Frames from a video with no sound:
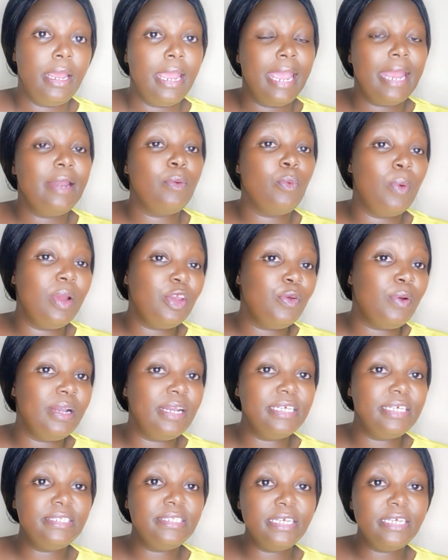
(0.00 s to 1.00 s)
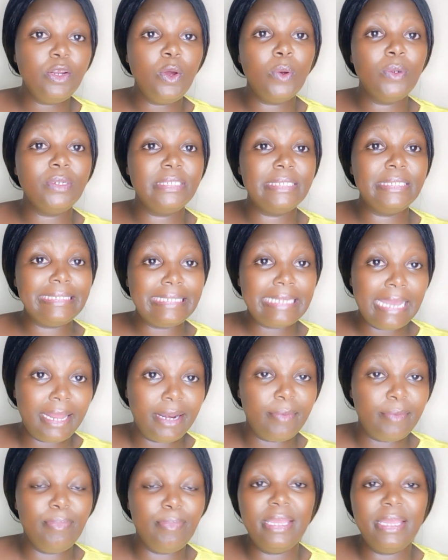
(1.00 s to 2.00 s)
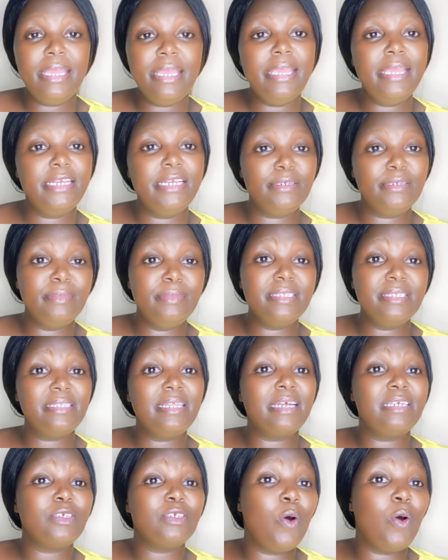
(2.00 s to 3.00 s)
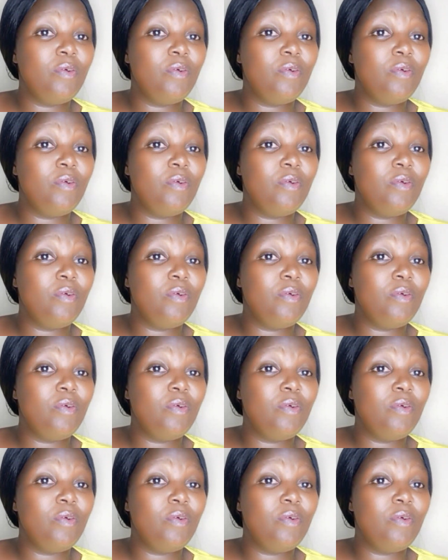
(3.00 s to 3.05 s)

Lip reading: and when you're listed on CRB, it means that